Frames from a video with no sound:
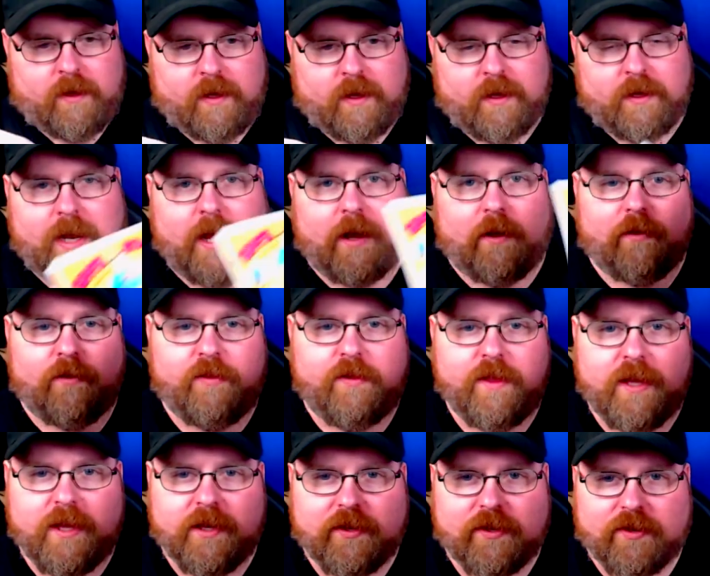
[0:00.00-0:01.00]
Now
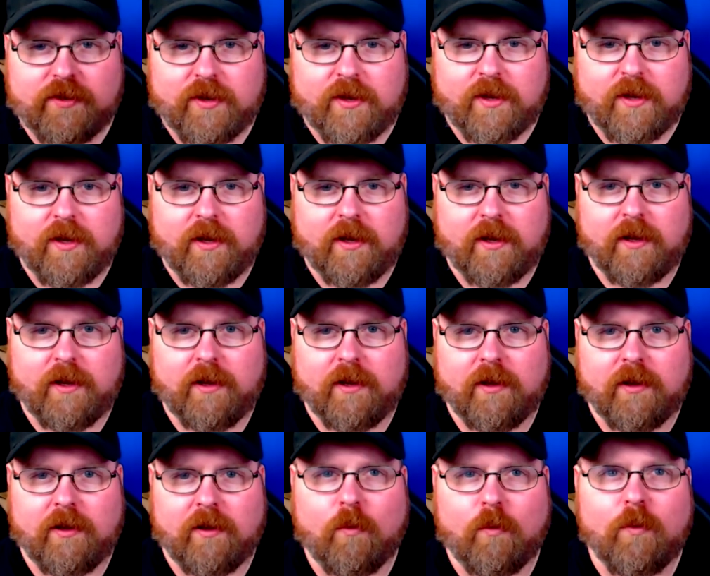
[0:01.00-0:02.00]
this
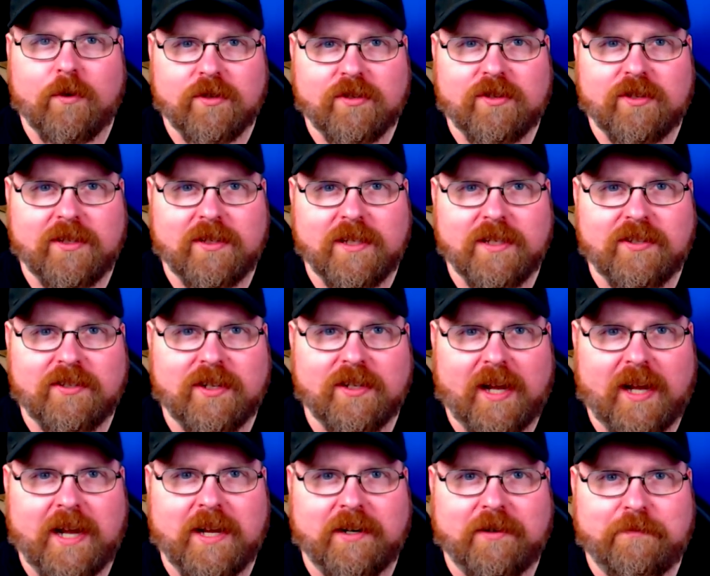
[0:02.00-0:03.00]
was the listed
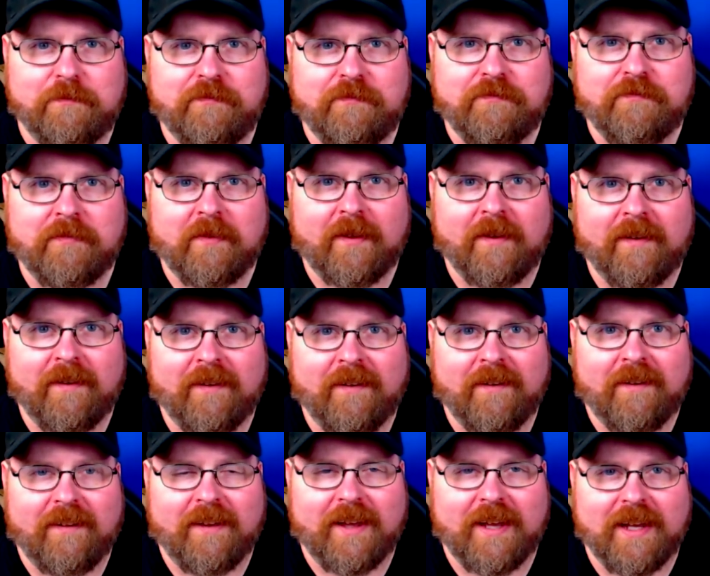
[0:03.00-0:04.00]
item.
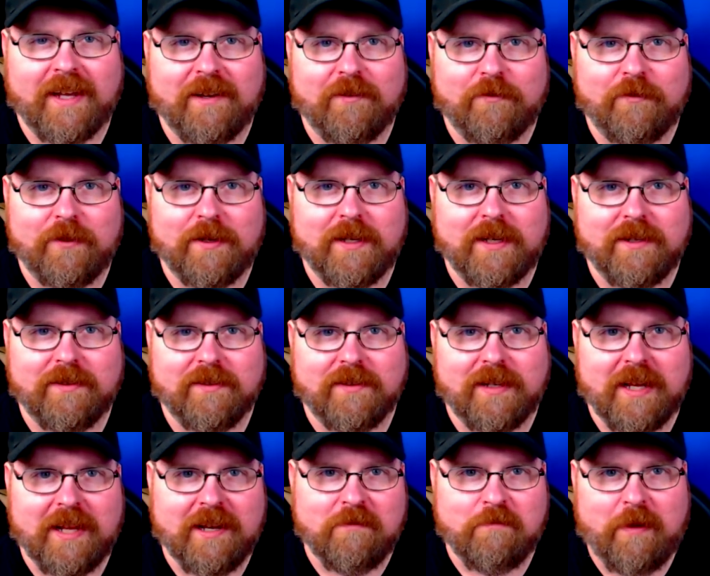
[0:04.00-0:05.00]
It is an
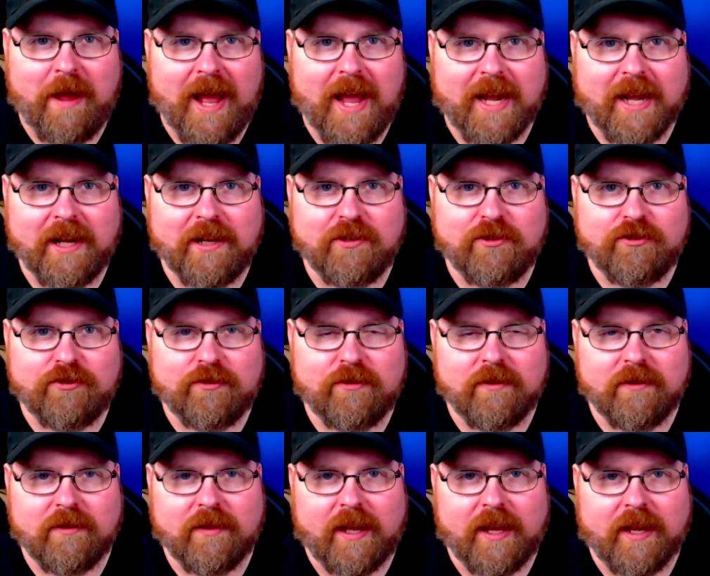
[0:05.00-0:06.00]
in-package,
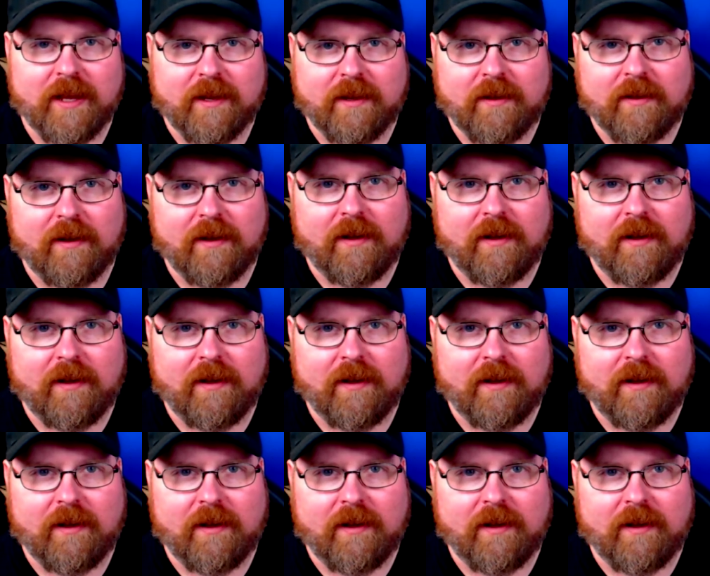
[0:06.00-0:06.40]
like,